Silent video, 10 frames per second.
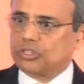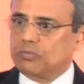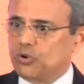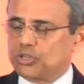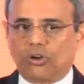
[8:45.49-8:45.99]

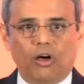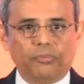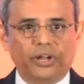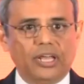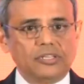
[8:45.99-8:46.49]
is the most
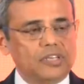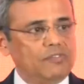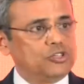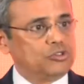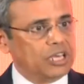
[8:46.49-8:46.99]

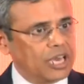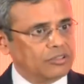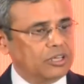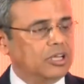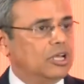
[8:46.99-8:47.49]
comprehensive, and
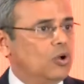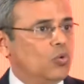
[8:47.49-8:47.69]
together,